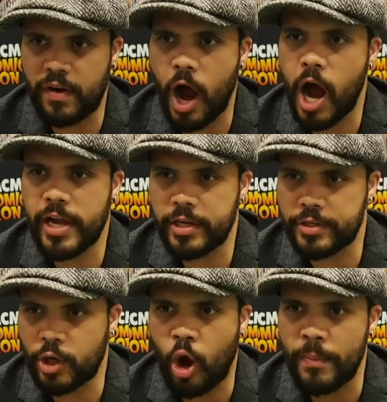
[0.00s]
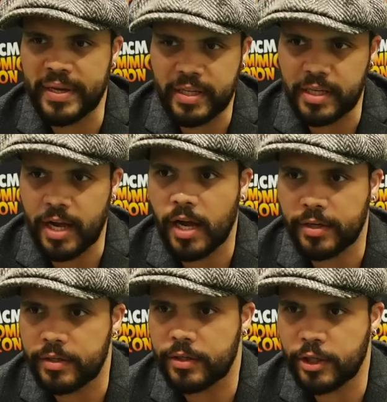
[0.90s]
hired comic gun.
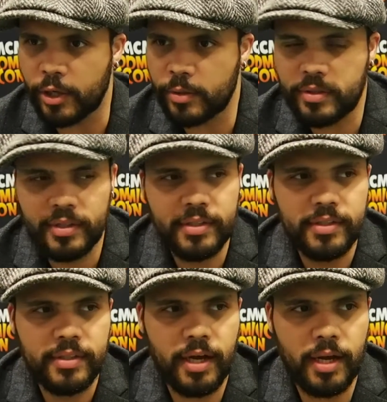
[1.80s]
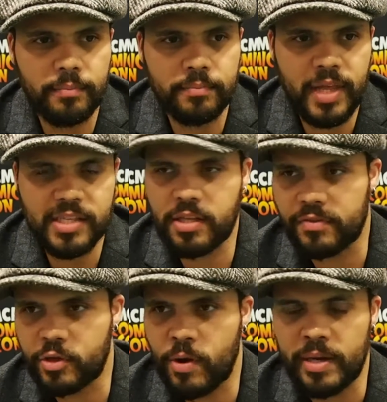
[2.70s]
That
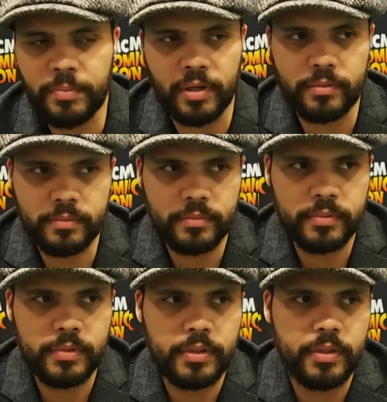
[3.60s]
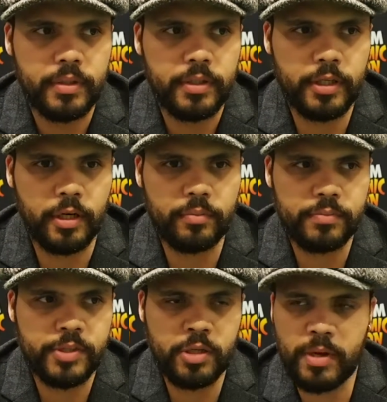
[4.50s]
stuff's great, but
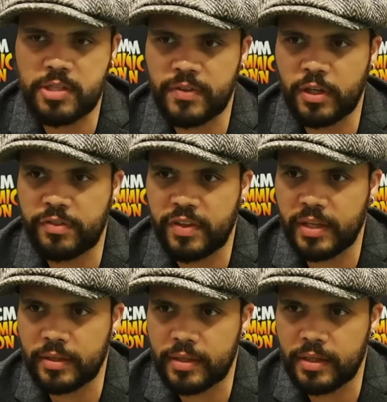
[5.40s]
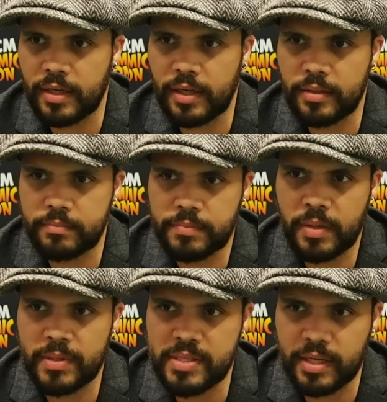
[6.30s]
too much of a good thing can be a
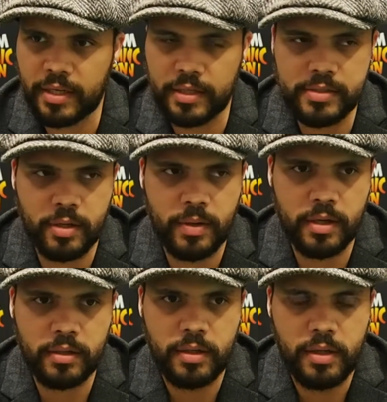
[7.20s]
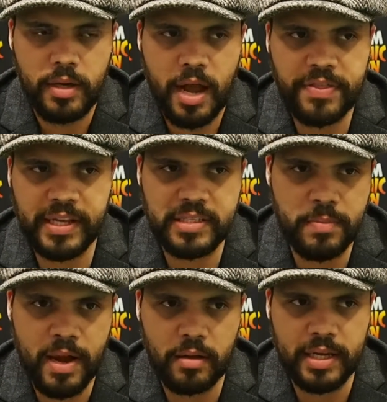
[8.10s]
bit sickening. So I think it's
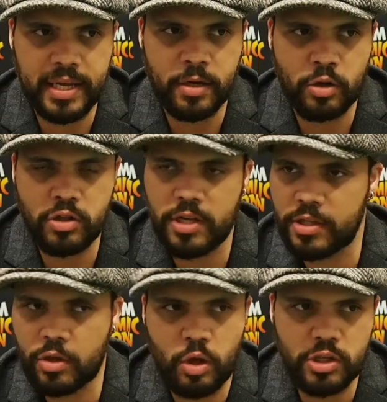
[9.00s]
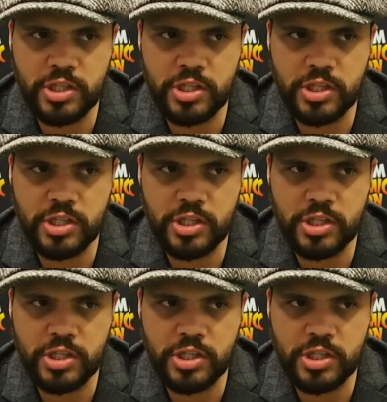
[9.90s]
about, again, not just